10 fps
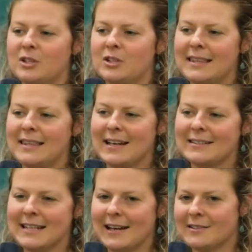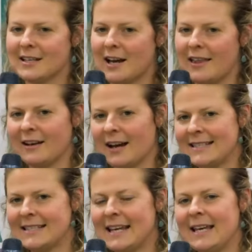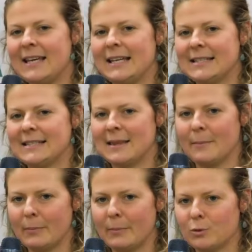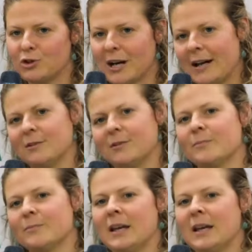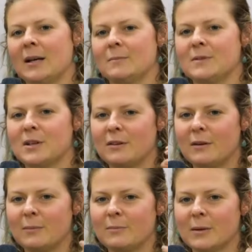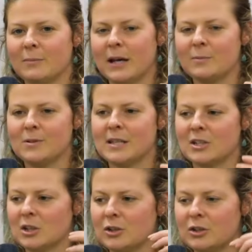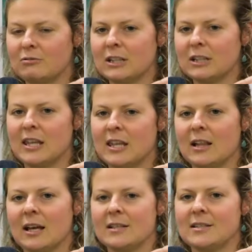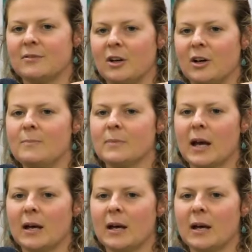Usually the telltale sign that I see is the bubble trail. So the platypus has actually got two really thick layers of fur.